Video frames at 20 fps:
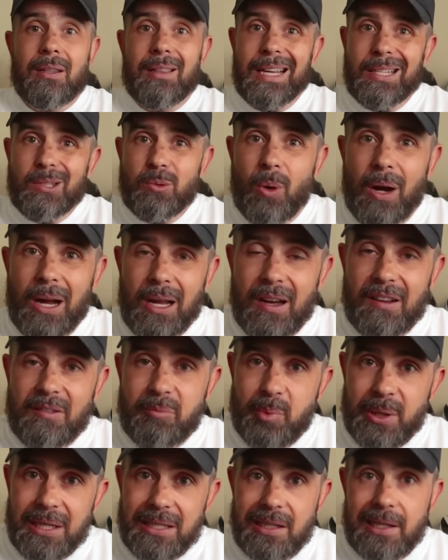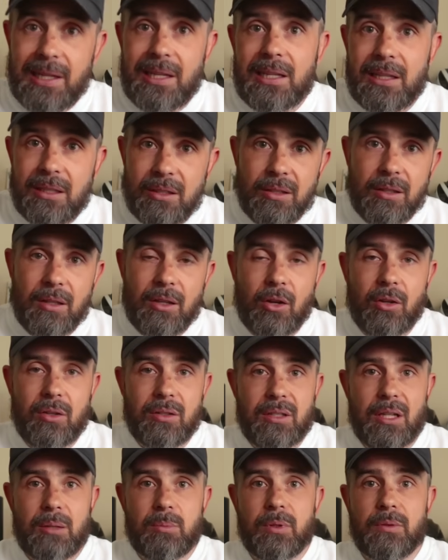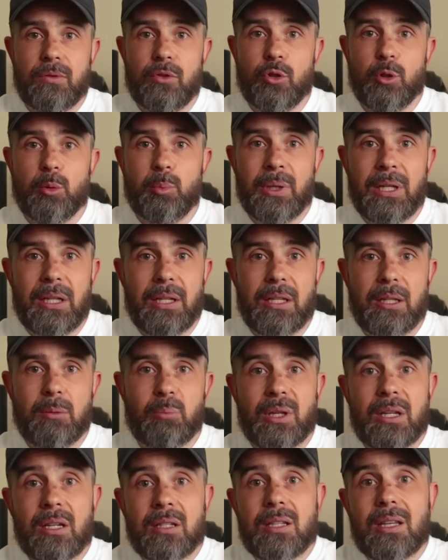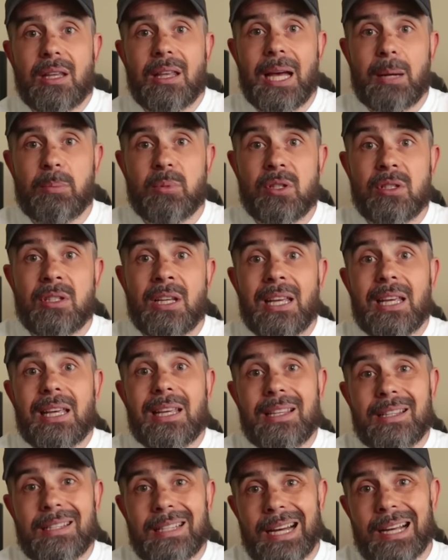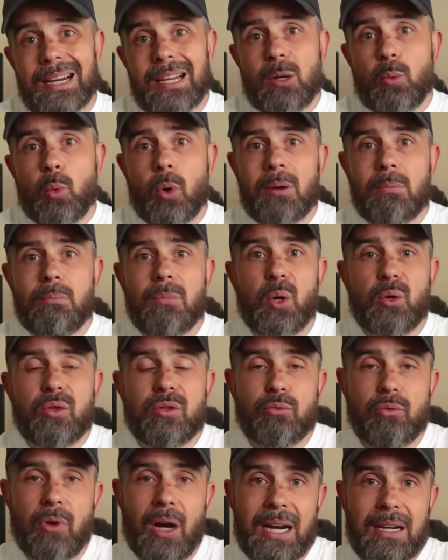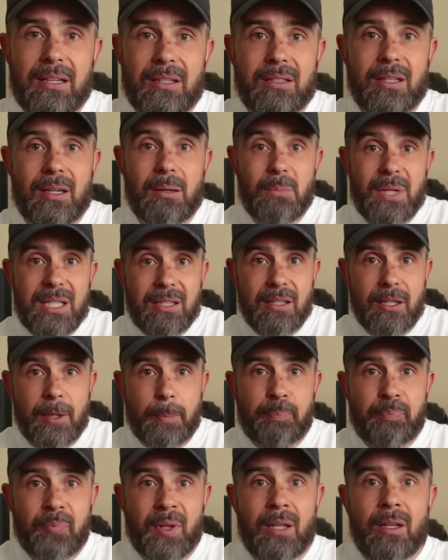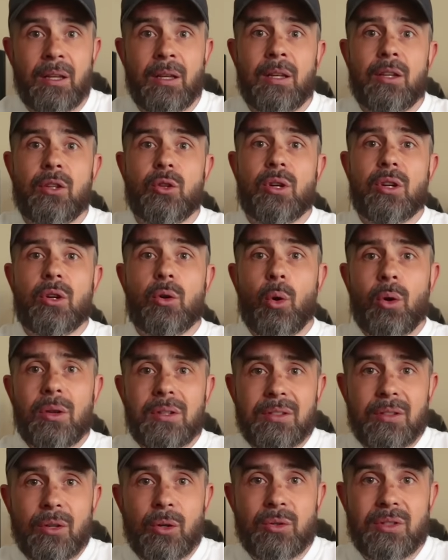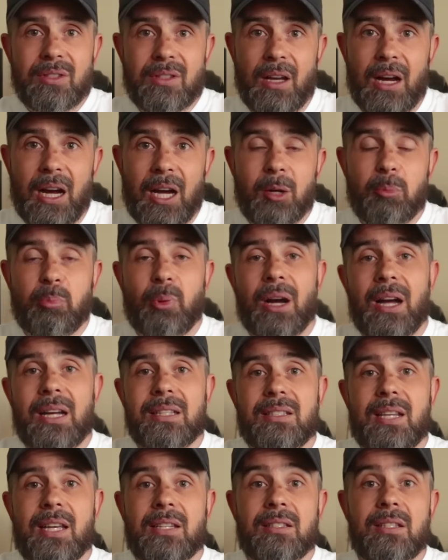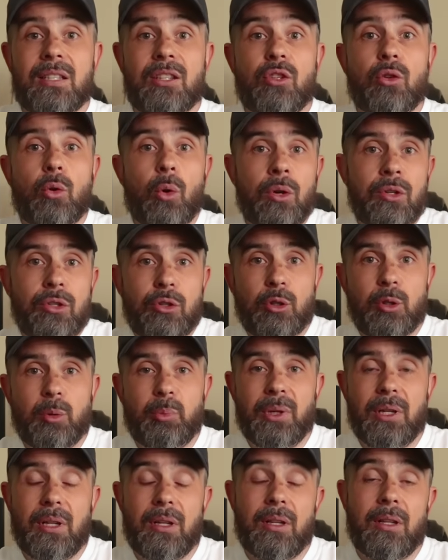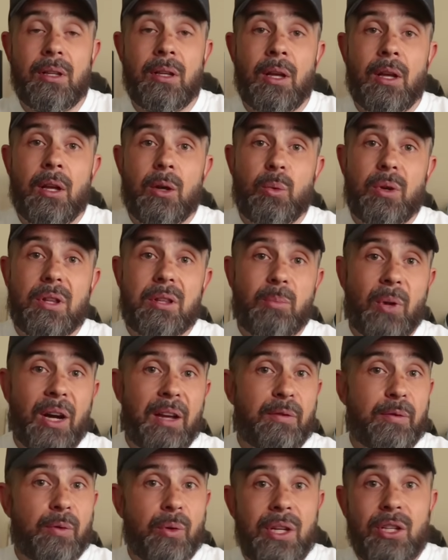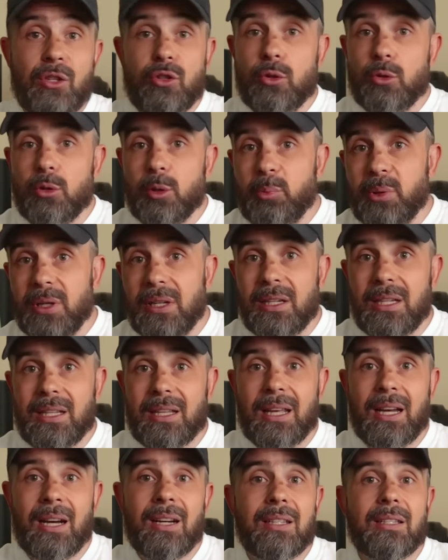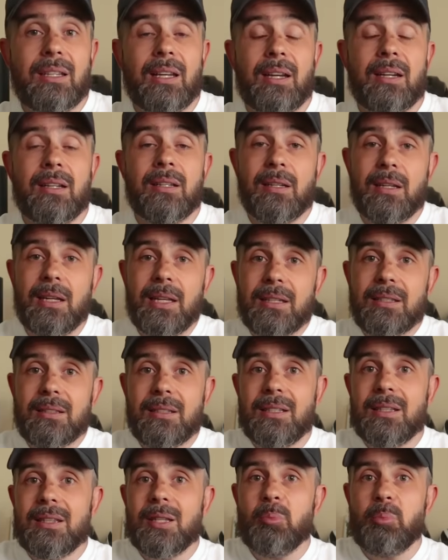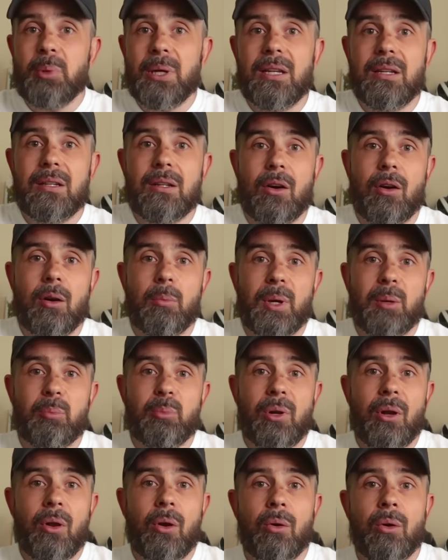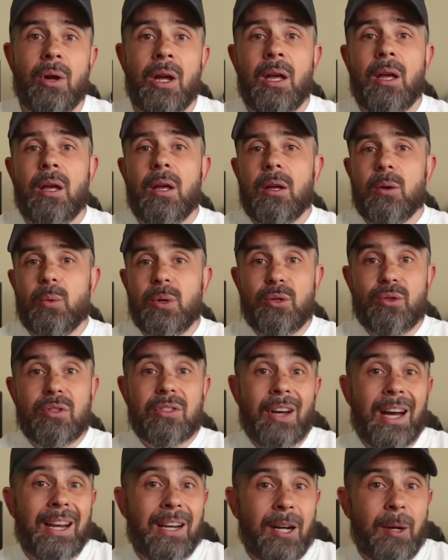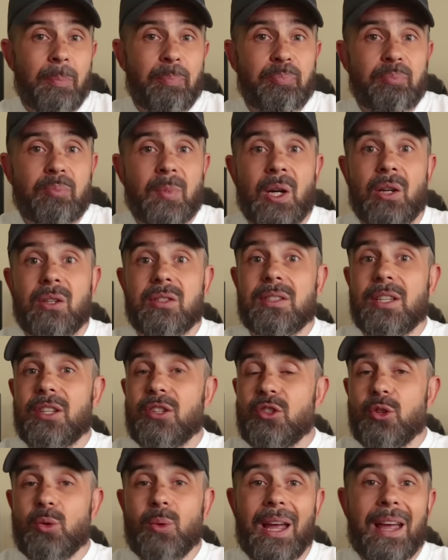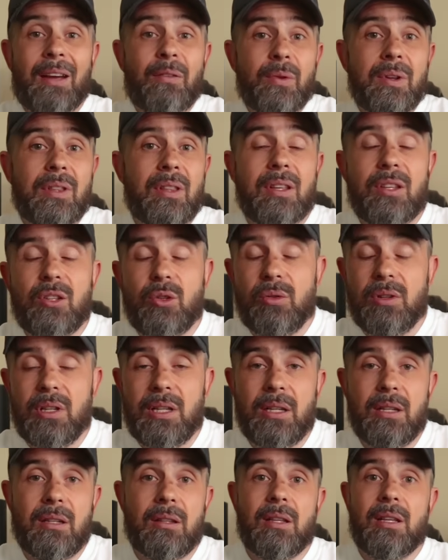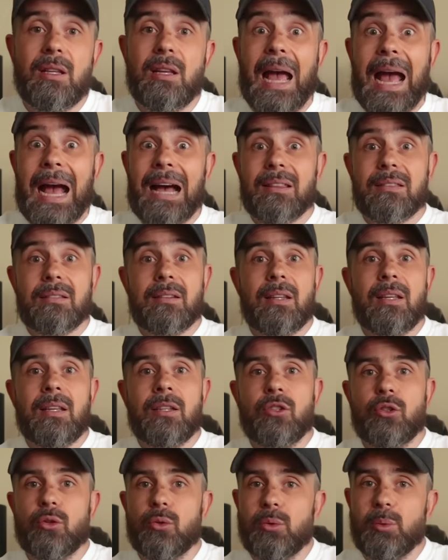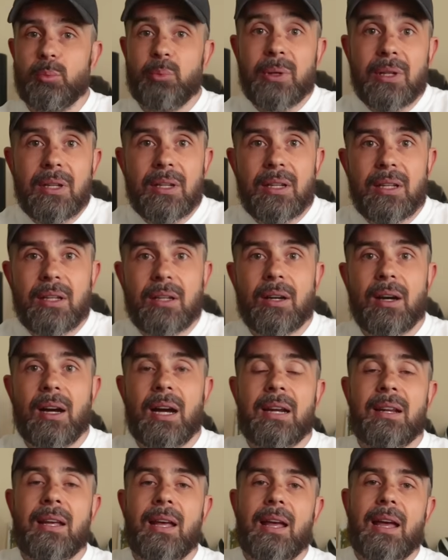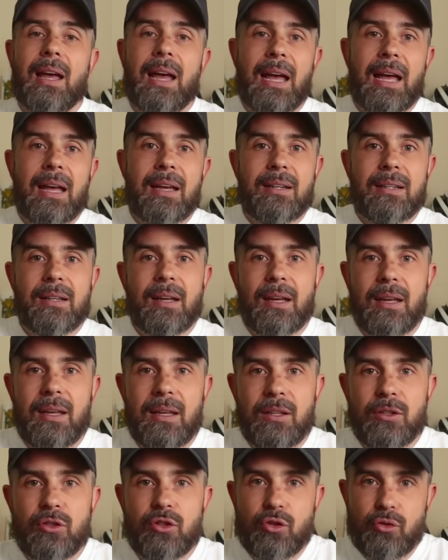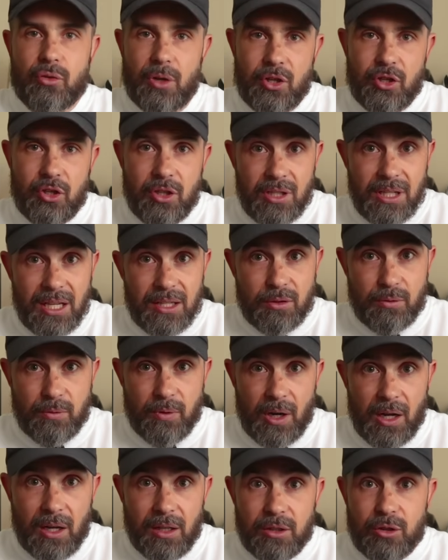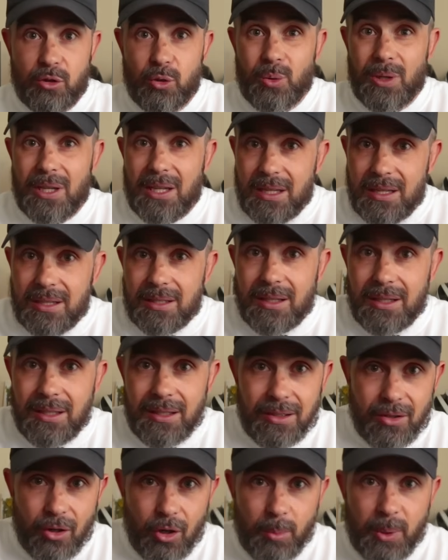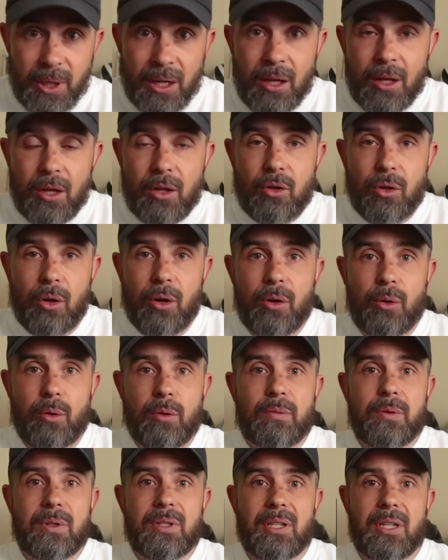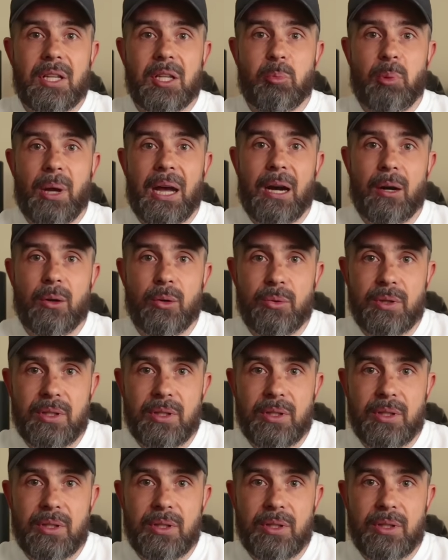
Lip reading: That's why I've been leaning into the concept of durability, because it captures exactly what most riders are missing. You can also start by testing your durability with my free durability calculator linked in the pinned comment below. When you sign up, I'll send you everything you need, the athlete durability guide and a structured test file to easily determine your own fatigue power